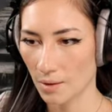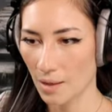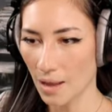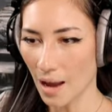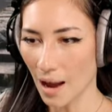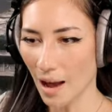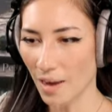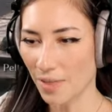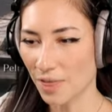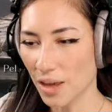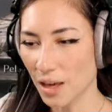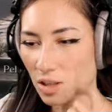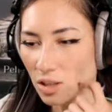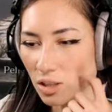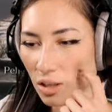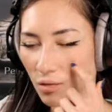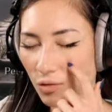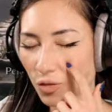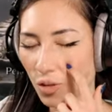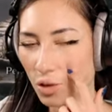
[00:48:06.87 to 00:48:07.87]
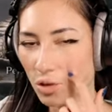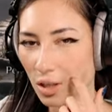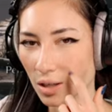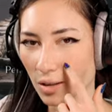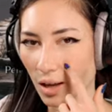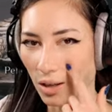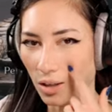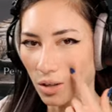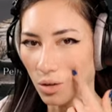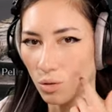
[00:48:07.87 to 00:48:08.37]
I think it's confusing
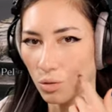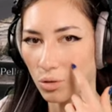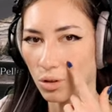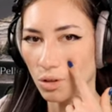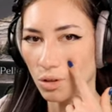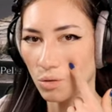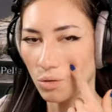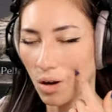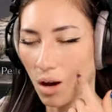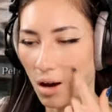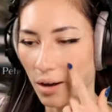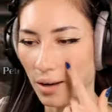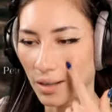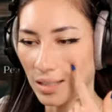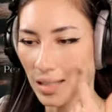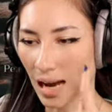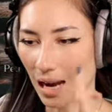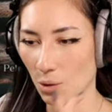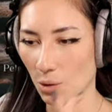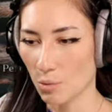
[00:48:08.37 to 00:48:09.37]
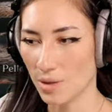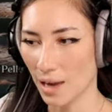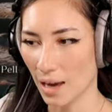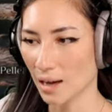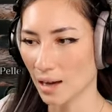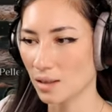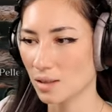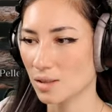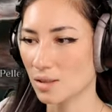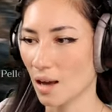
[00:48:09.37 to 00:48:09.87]
that you, you can't attack with X.